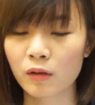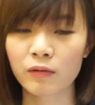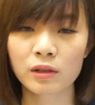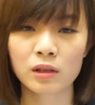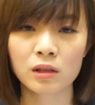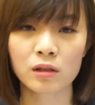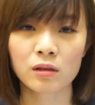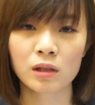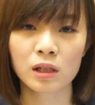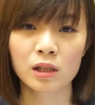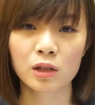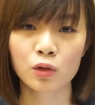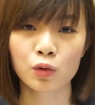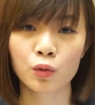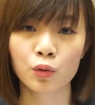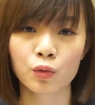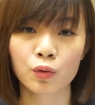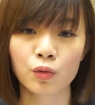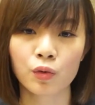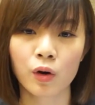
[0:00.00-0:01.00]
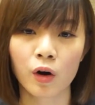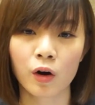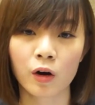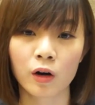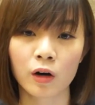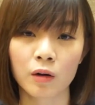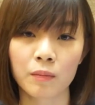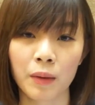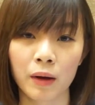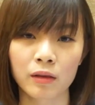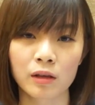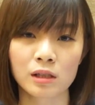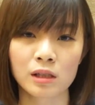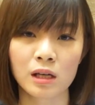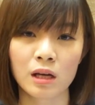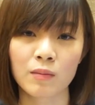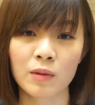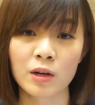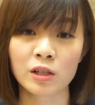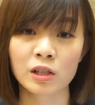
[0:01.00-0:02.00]
of the students who are about the
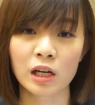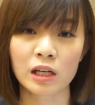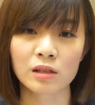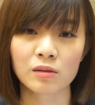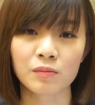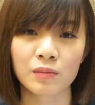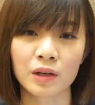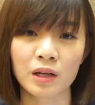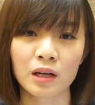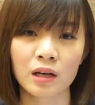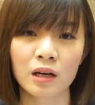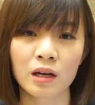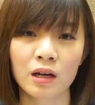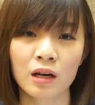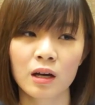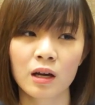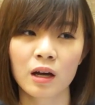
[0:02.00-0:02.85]
same age as me